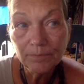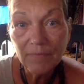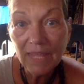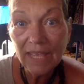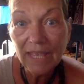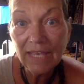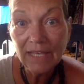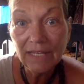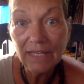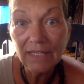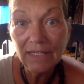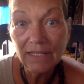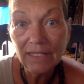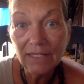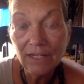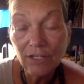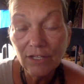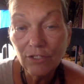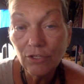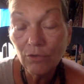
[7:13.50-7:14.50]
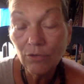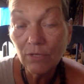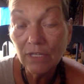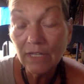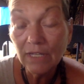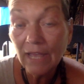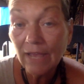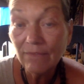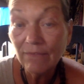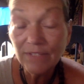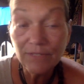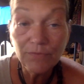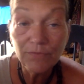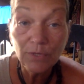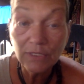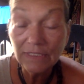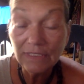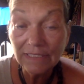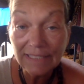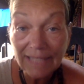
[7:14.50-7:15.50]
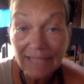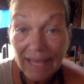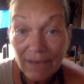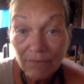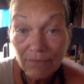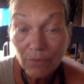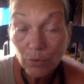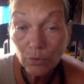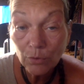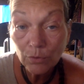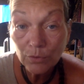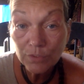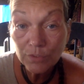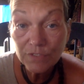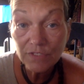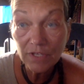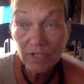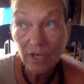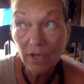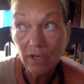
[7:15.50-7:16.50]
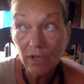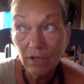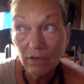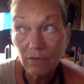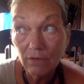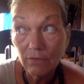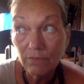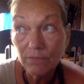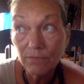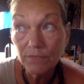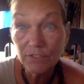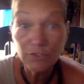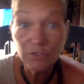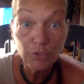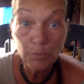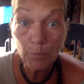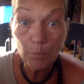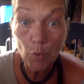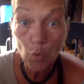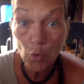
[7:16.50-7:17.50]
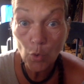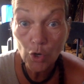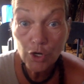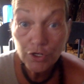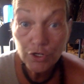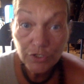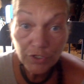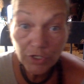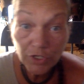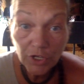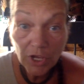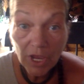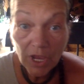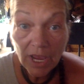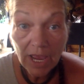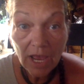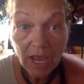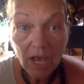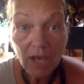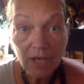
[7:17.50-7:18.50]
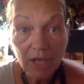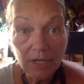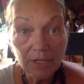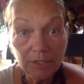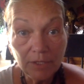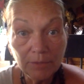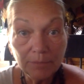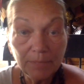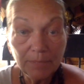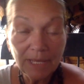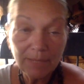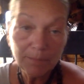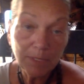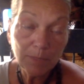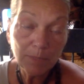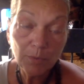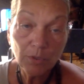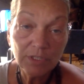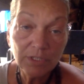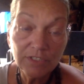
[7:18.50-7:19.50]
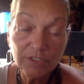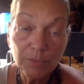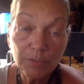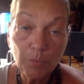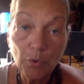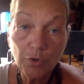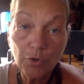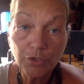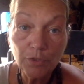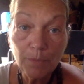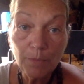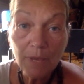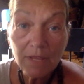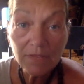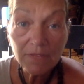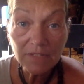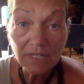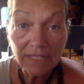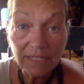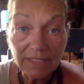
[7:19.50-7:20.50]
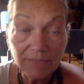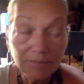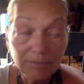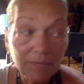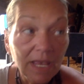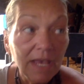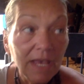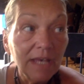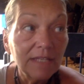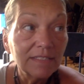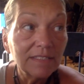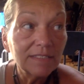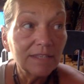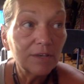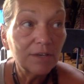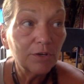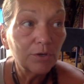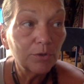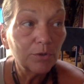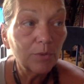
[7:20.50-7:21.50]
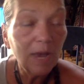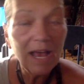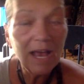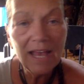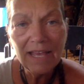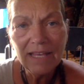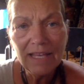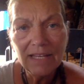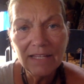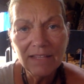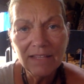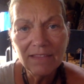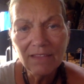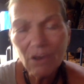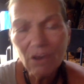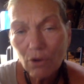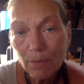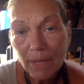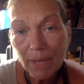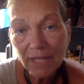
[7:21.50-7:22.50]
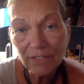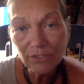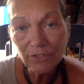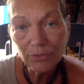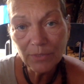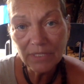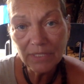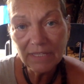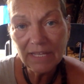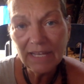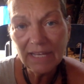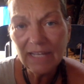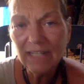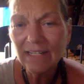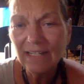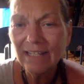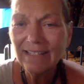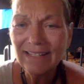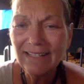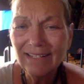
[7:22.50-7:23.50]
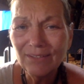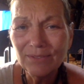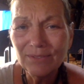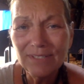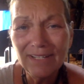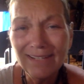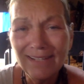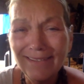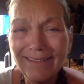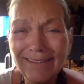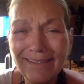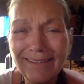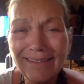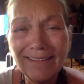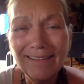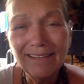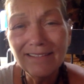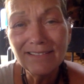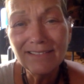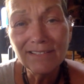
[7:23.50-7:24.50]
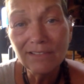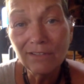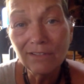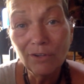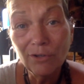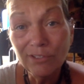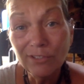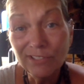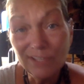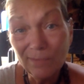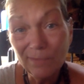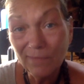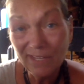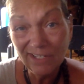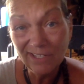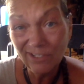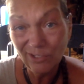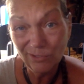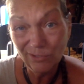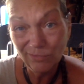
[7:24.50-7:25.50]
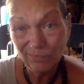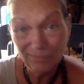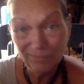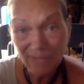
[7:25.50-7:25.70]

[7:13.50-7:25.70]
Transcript: and you can have different levels of support um, and people can support you monthly so i had thought about doing that and then i was like oh, let's learn something new